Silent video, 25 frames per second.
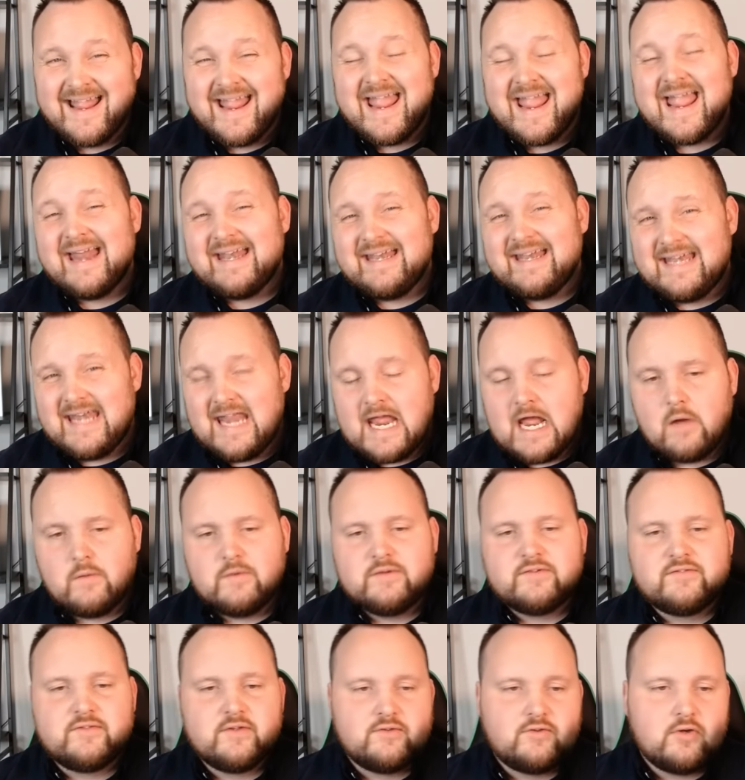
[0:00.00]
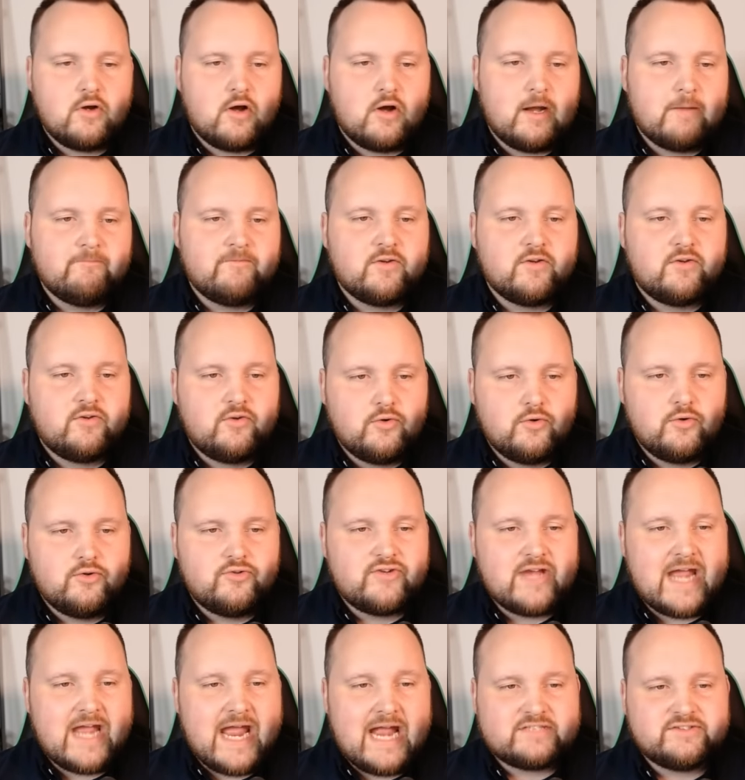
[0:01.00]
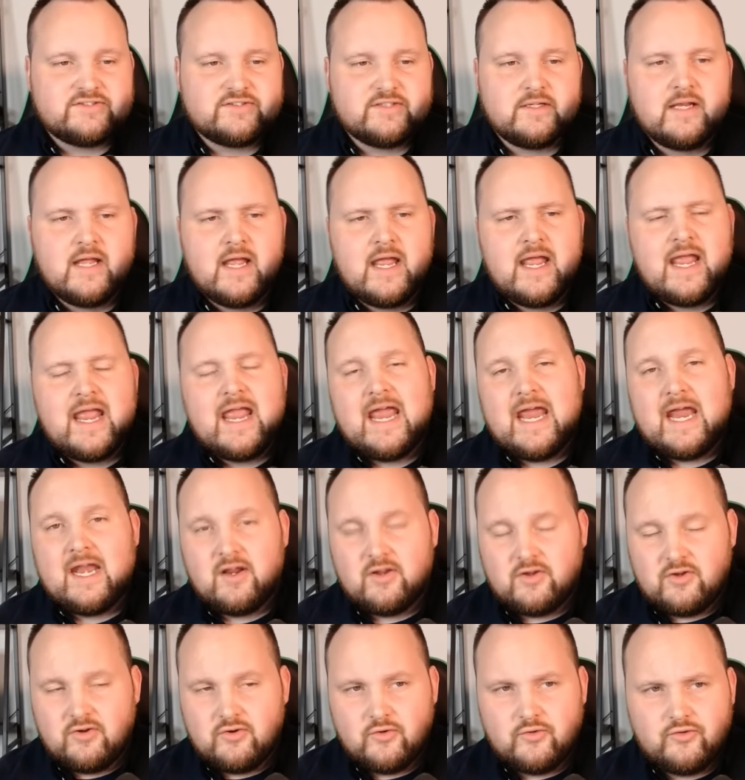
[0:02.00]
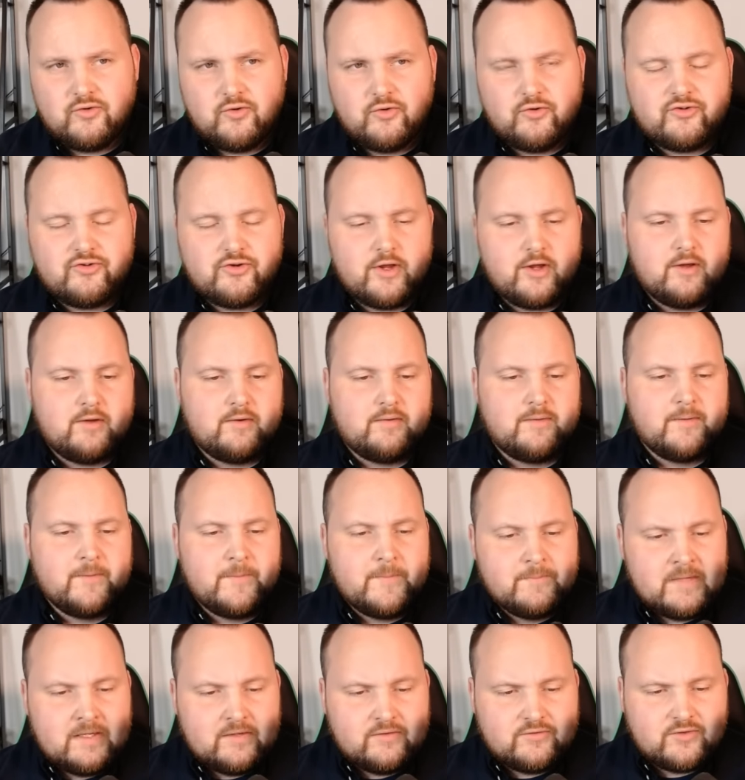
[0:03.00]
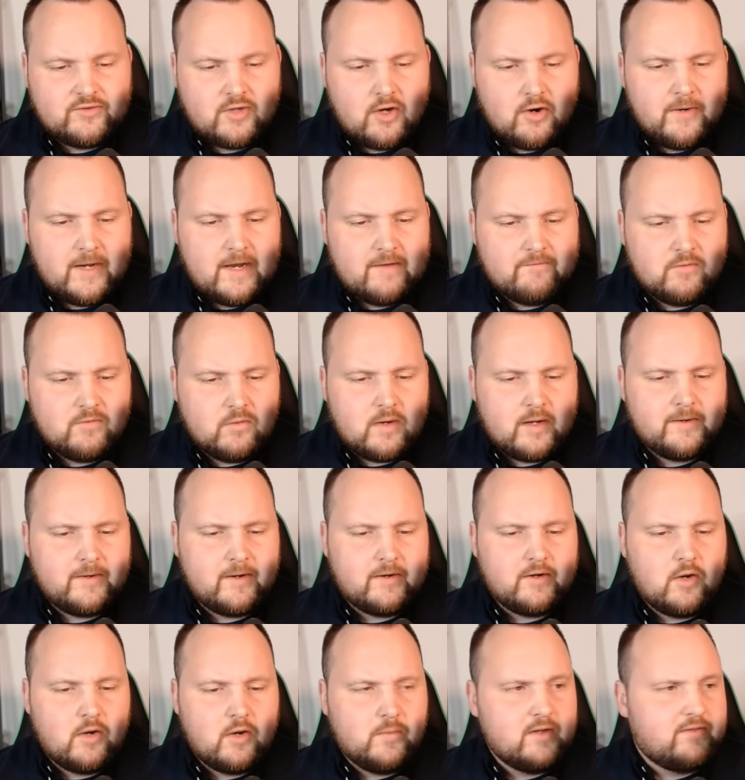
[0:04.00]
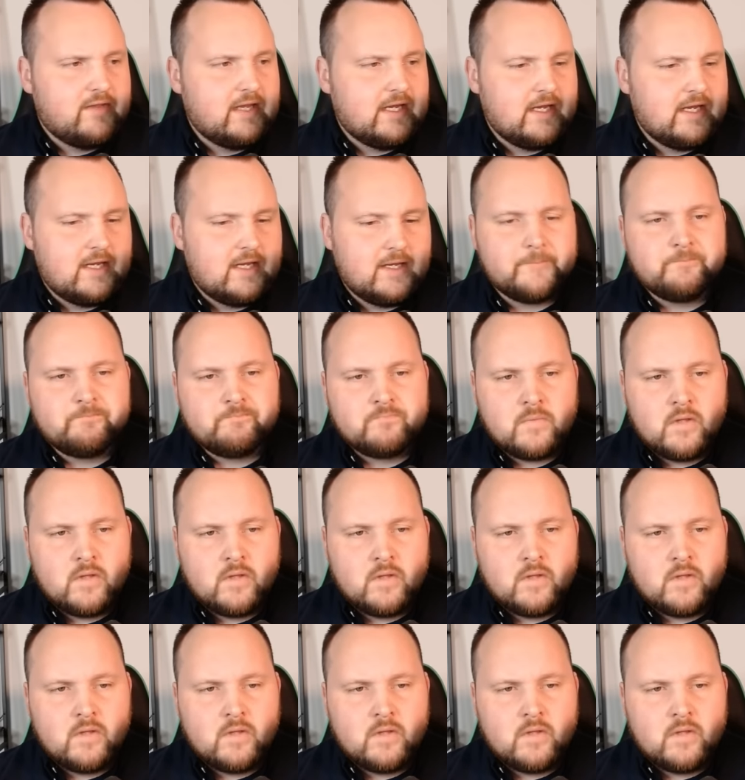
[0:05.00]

And now is the time for huge action and a huge U-turn. So everyone, I know what you're thinking.